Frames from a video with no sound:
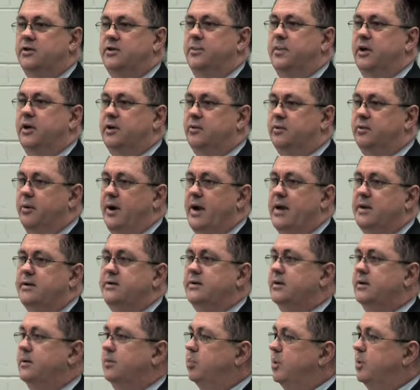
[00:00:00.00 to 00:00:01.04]
to be
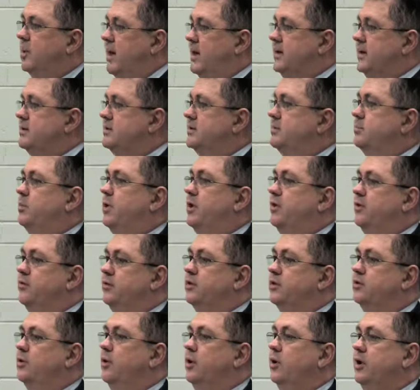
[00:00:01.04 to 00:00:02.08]
granted a place by the
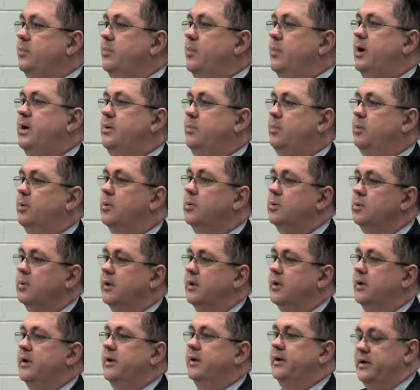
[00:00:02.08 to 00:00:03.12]
Victorian people
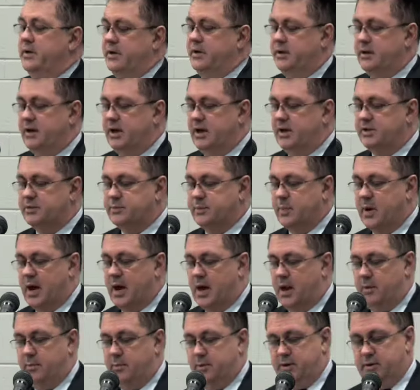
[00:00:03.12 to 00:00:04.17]
in the next
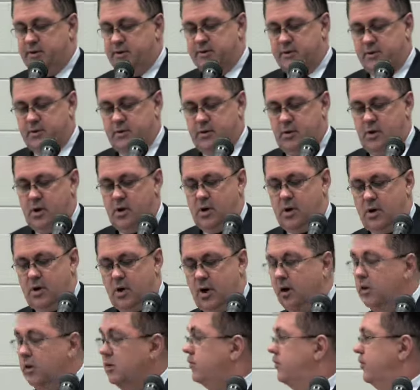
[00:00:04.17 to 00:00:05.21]
Parliament,
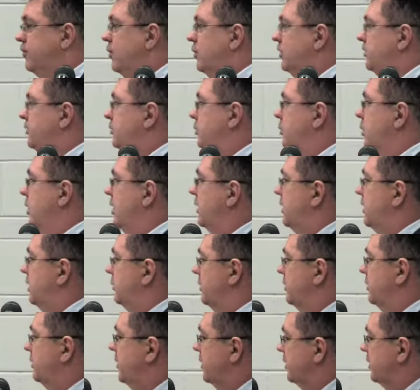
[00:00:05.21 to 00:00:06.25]
I look forward to
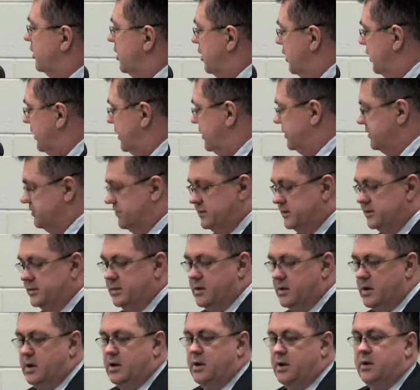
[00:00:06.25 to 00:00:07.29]
working with my colleagues
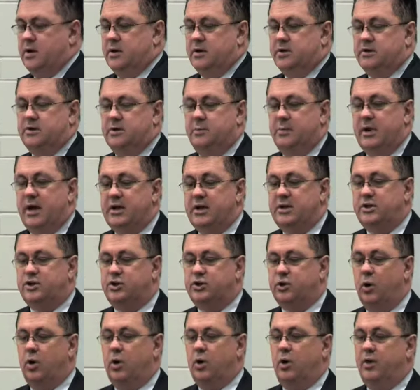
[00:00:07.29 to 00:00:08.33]
to make
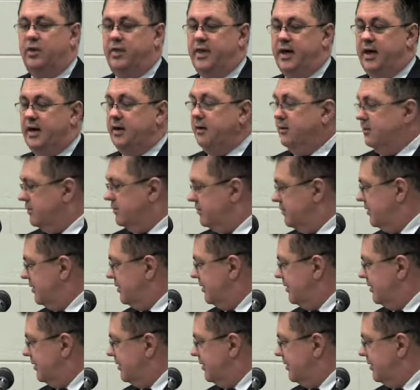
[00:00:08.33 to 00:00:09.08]
sure that